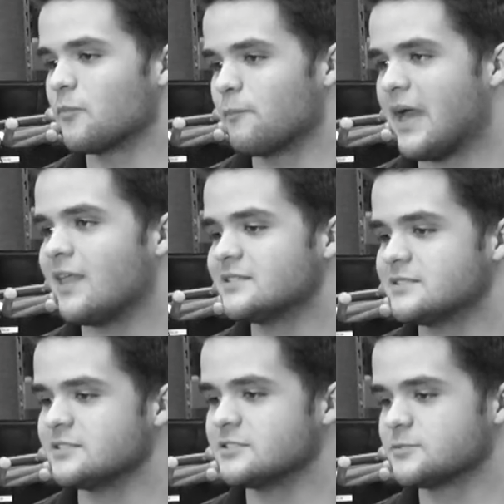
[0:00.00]

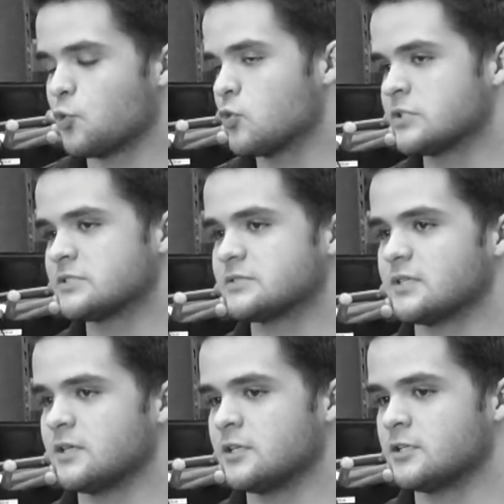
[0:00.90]
Balancing sports,
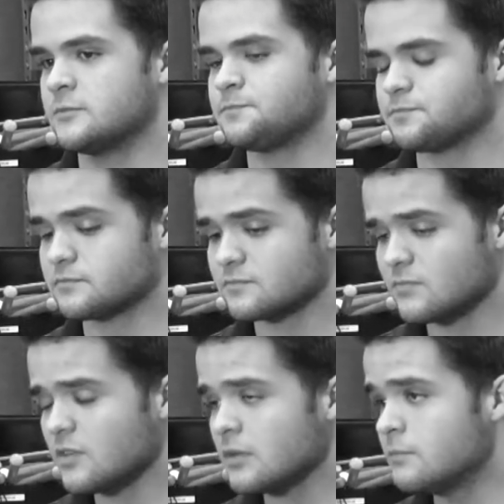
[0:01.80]
um,
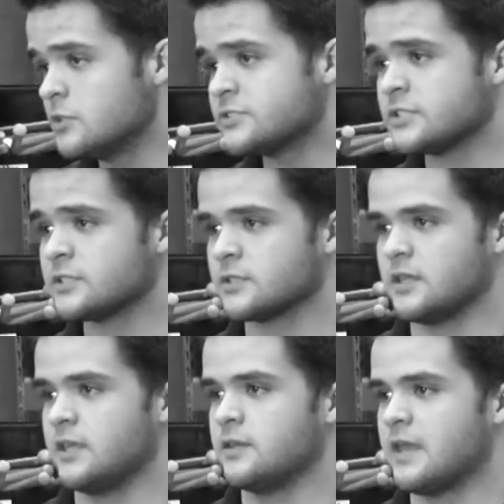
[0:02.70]
music,
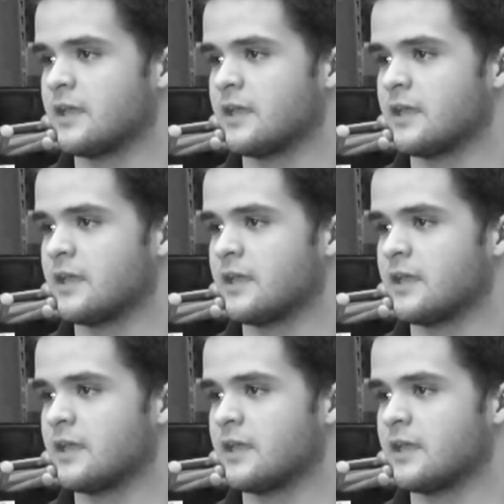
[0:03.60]
and